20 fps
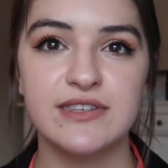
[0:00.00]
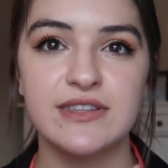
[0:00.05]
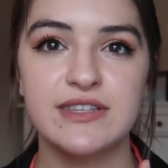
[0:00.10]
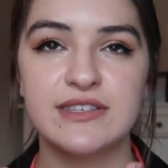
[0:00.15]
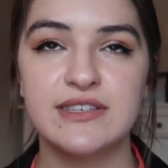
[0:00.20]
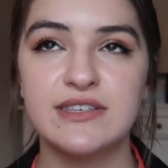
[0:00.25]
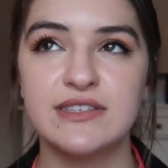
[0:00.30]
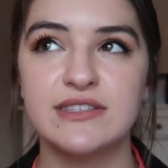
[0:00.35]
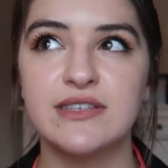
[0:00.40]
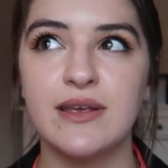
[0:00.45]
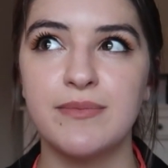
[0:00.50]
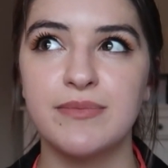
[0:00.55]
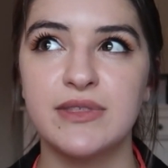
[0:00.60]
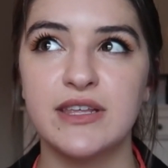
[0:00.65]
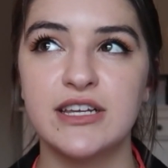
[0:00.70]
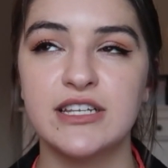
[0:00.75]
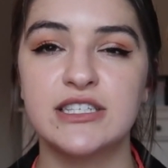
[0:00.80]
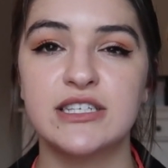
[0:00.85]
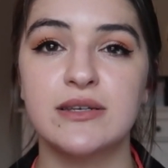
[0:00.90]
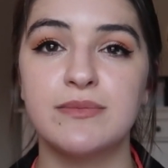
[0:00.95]
So this is
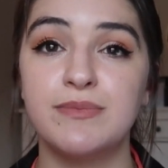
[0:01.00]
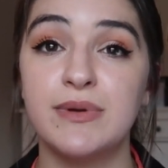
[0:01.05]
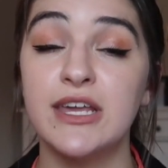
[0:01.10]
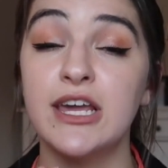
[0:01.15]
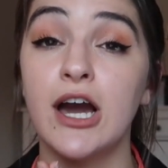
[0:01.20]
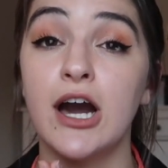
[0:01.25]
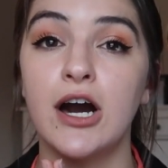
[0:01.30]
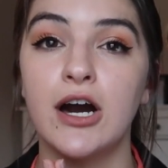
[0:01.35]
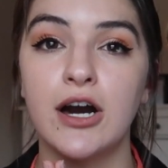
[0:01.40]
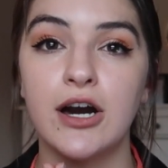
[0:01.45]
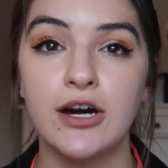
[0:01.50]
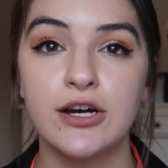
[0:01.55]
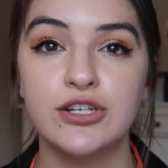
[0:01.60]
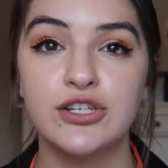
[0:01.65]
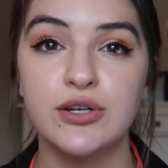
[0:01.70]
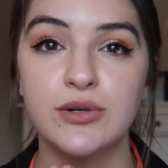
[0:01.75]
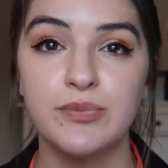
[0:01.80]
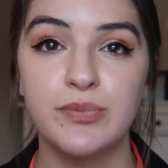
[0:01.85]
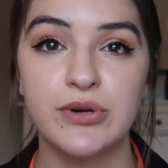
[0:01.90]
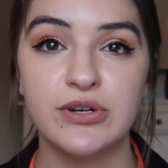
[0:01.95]
something to be
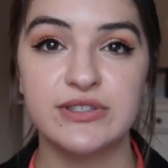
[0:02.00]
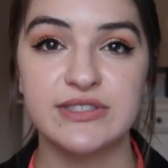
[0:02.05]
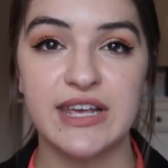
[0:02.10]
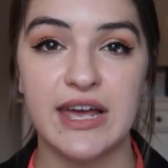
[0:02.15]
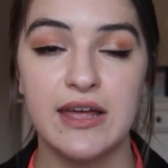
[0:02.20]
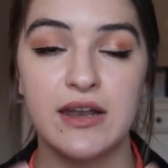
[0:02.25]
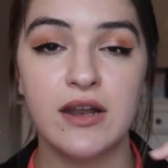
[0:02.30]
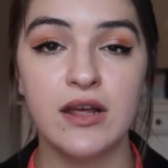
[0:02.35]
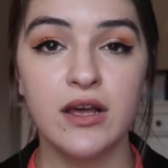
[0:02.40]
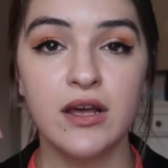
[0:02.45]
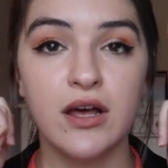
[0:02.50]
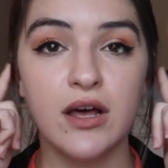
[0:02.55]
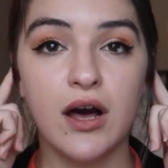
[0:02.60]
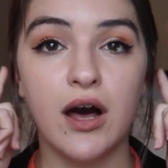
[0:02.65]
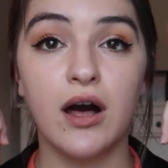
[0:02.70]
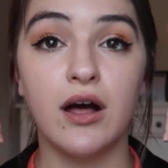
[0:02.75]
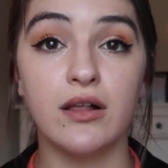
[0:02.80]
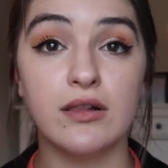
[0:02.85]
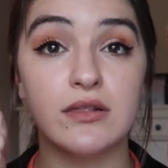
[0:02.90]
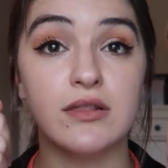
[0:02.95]
100%
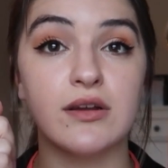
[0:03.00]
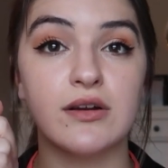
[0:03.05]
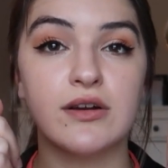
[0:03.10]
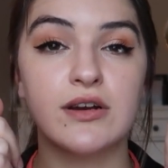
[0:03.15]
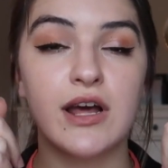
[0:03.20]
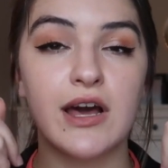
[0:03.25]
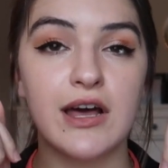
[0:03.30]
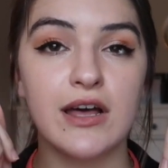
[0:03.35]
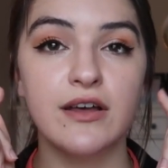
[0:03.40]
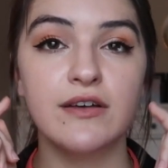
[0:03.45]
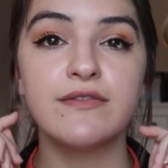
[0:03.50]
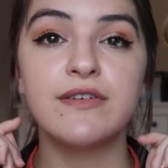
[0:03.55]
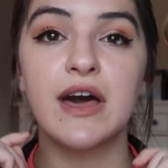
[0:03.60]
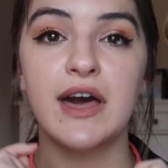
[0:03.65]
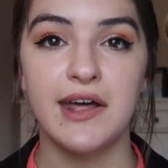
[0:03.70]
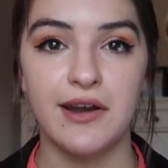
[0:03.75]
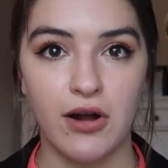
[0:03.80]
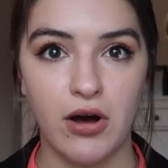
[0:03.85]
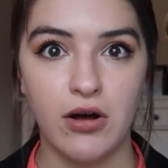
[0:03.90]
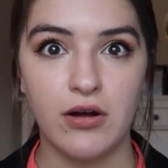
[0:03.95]
alert of
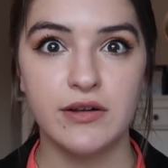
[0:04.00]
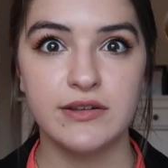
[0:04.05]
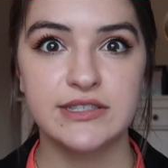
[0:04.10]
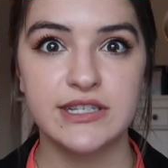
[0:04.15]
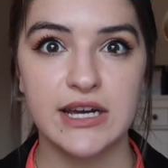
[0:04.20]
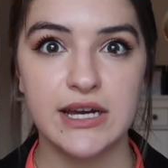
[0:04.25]
at all